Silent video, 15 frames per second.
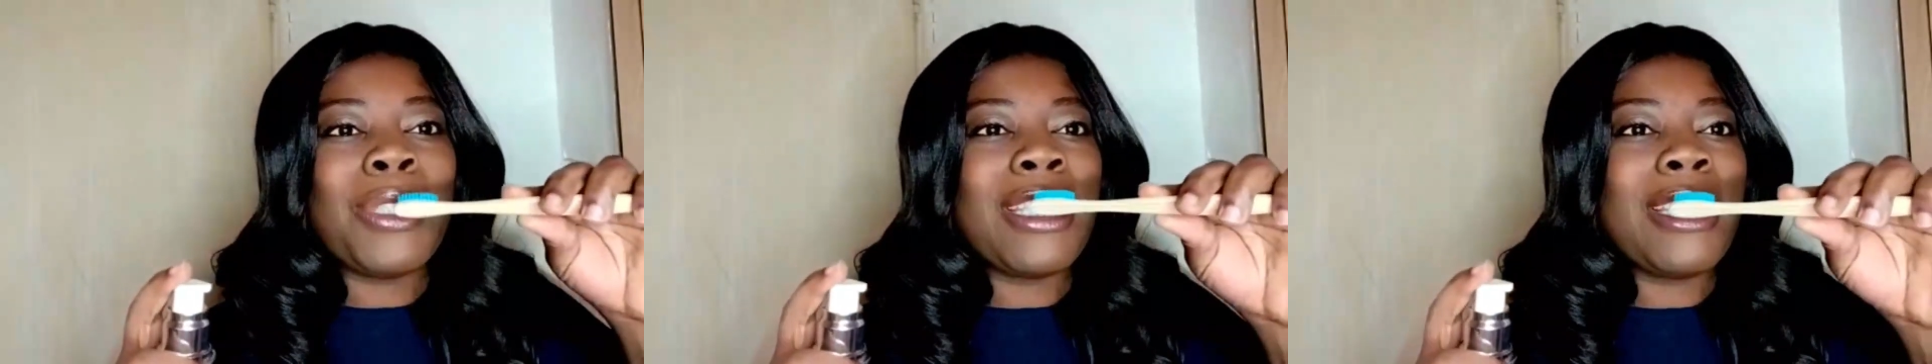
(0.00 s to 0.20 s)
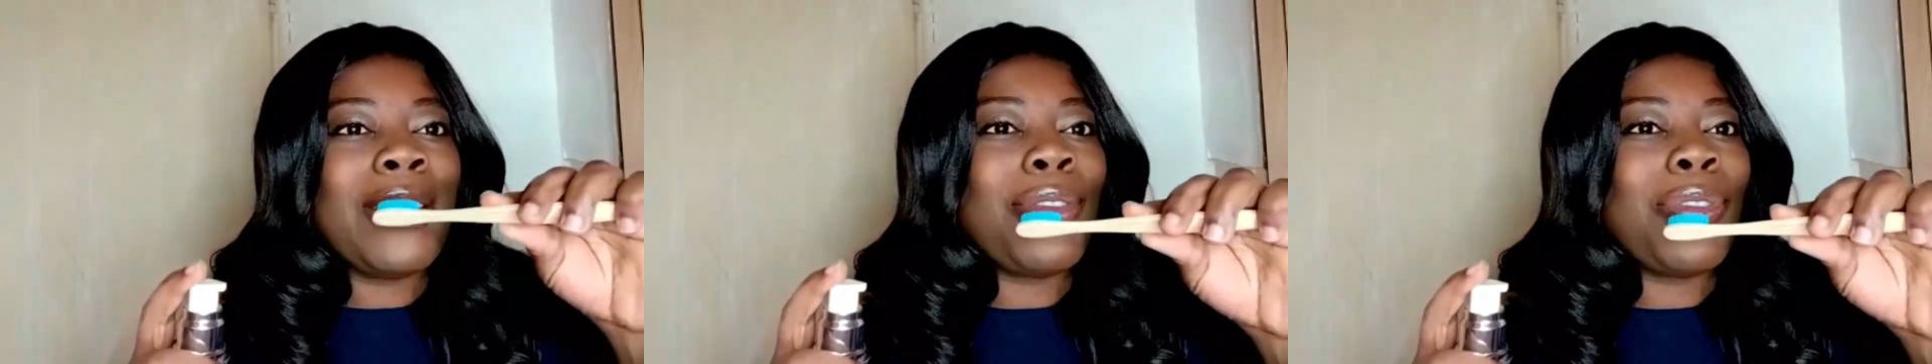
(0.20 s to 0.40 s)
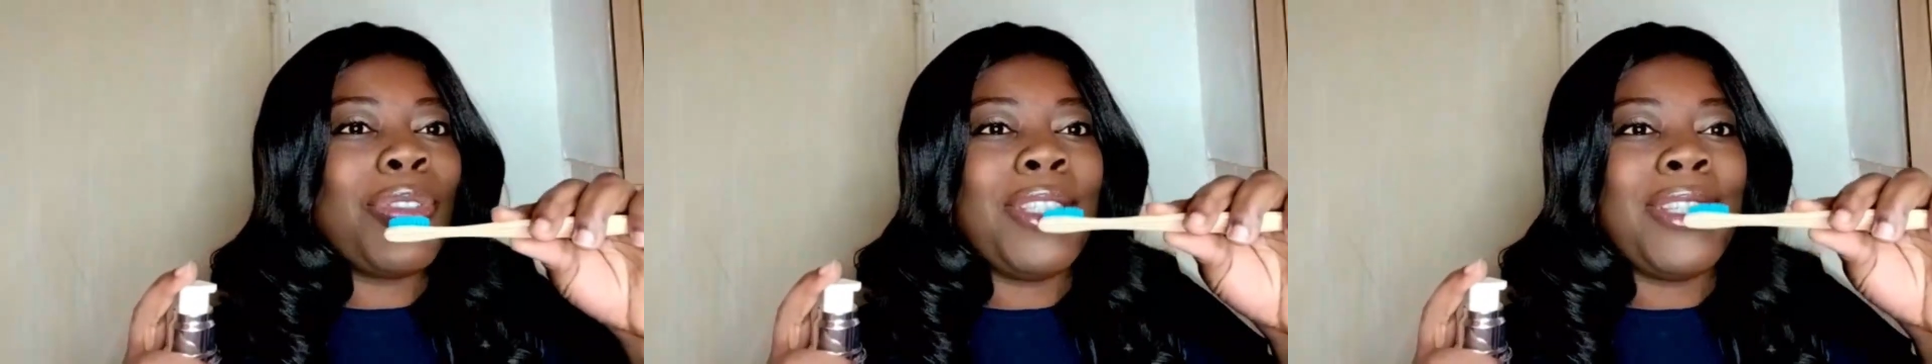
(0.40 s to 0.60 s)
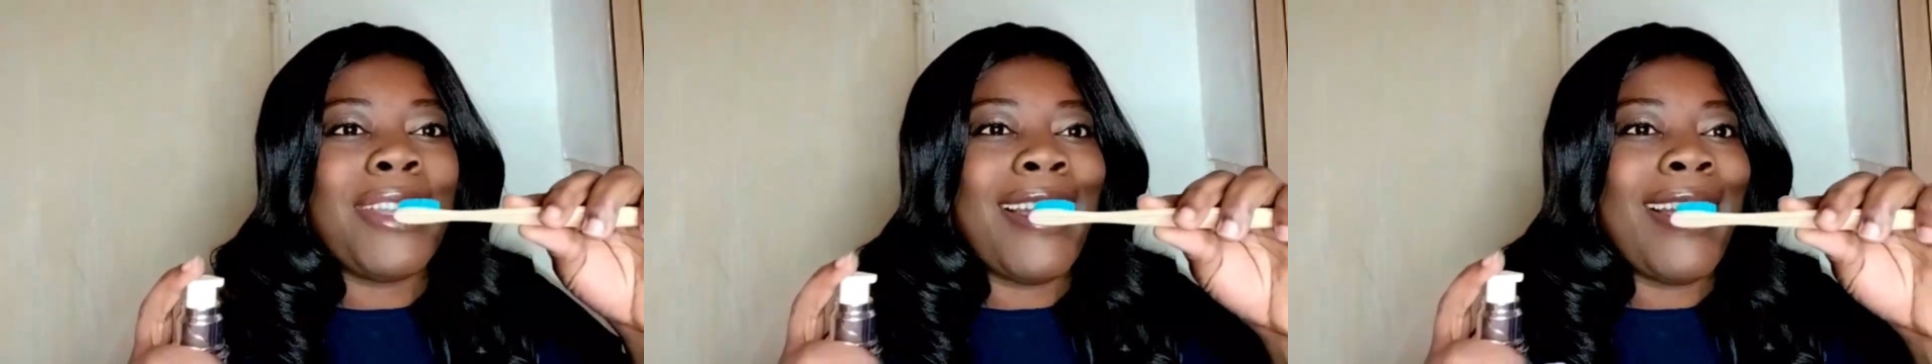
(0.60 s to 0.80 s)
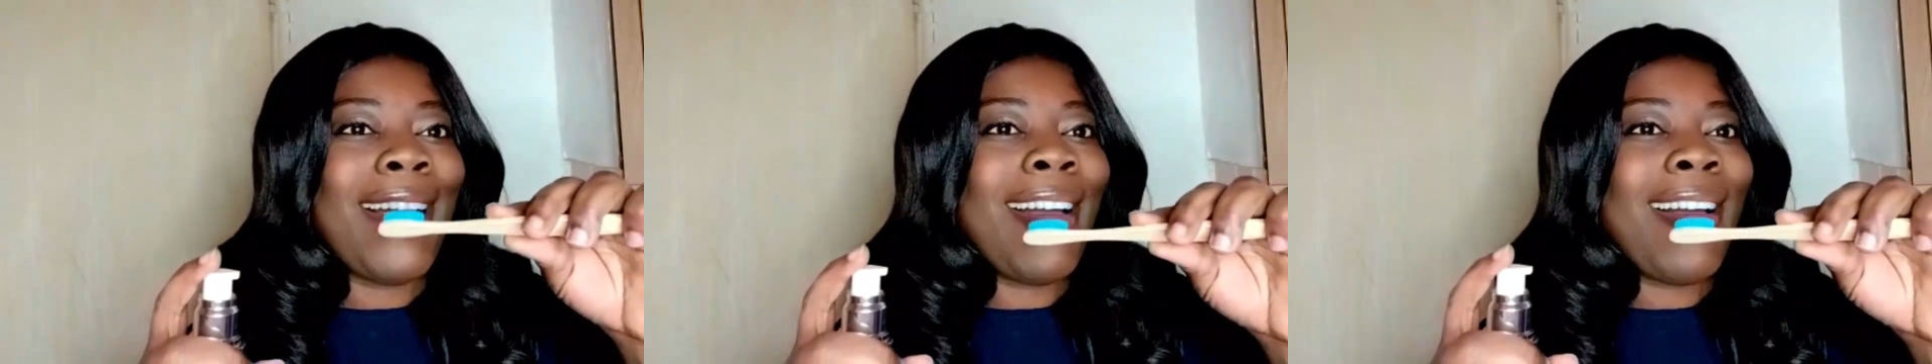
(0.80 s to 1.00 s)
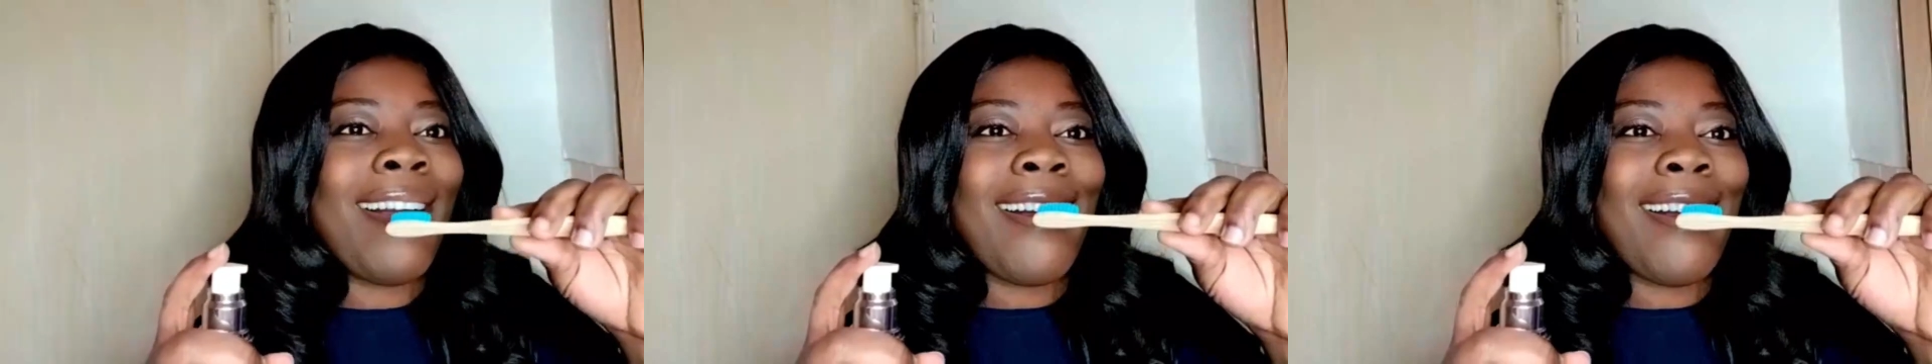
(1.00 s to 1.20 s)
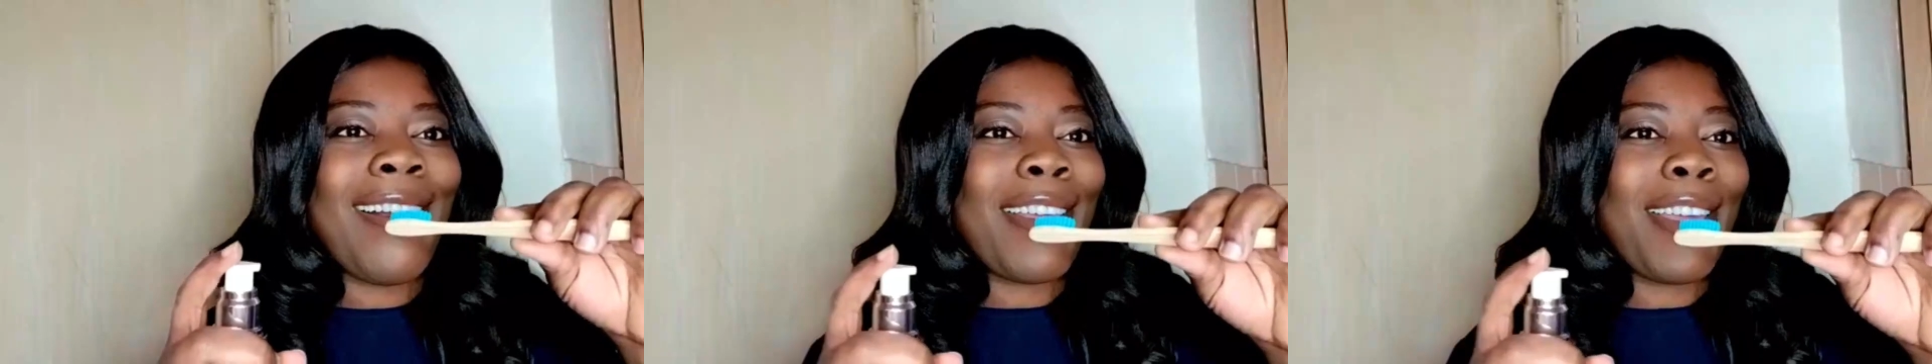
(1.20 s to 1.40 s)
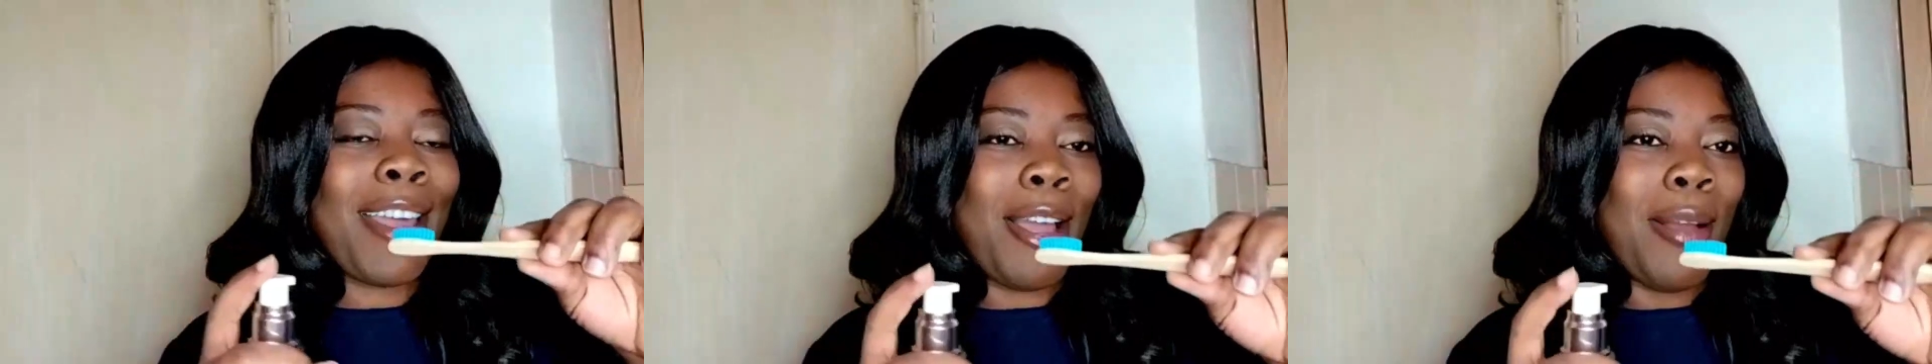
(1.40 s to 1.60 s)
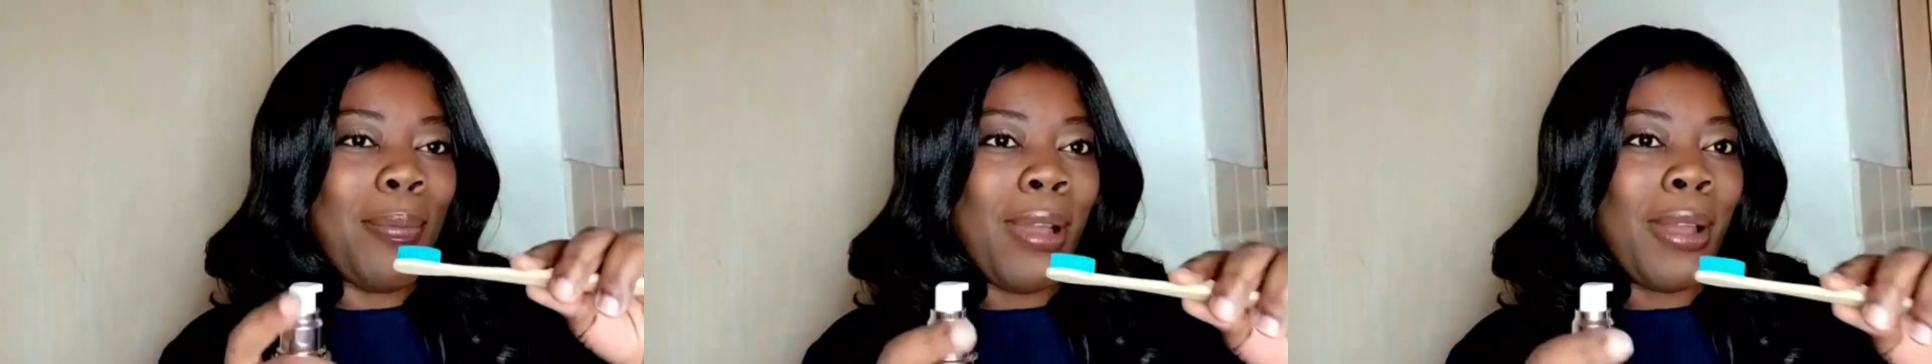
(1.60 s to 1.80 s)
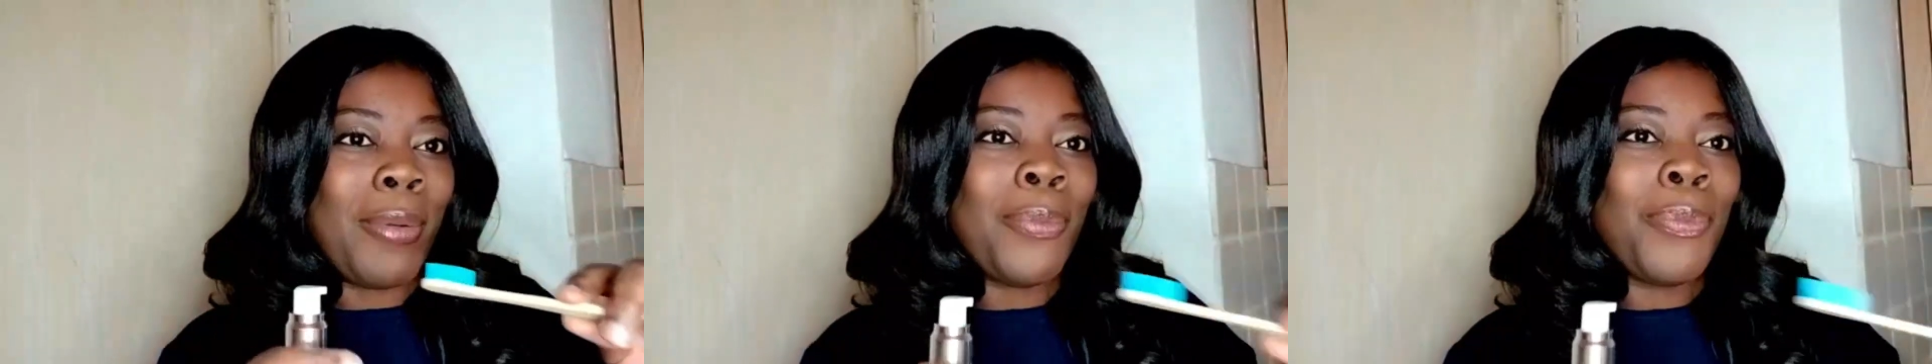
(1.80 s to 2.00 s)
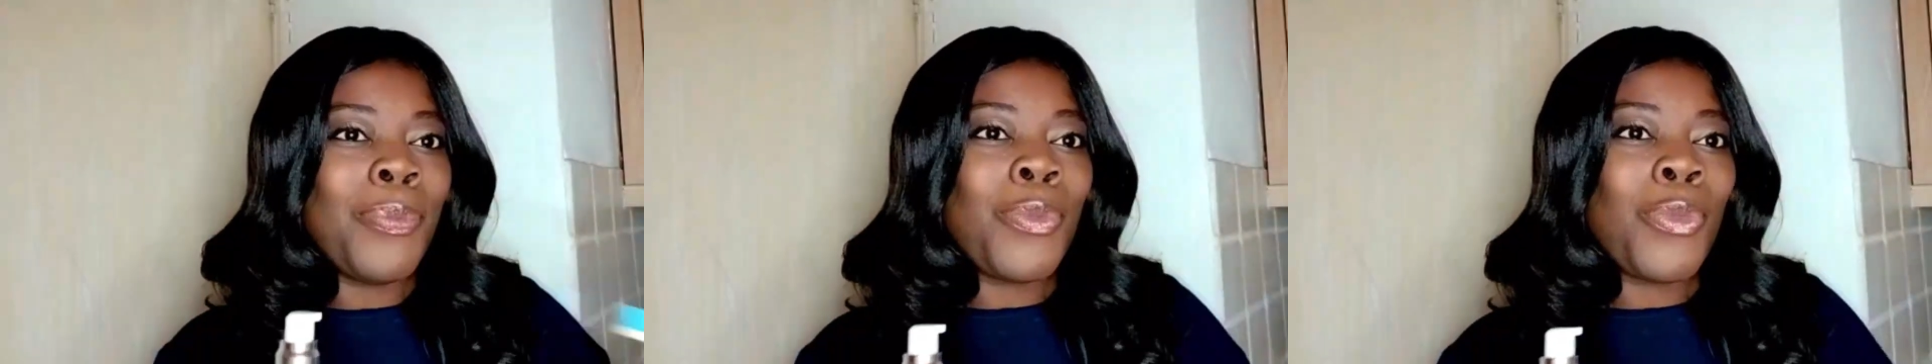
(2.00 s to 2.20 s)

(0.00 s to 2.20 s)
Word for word: sinisunina kama.